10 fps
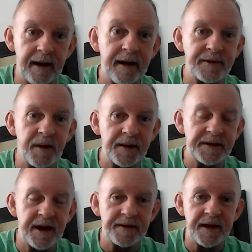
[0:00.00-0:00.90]
yeah, that's what
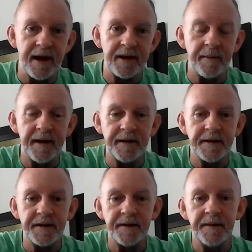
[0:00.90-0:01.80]
it sounds like to me,
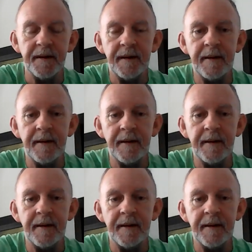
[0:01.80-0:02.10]
too.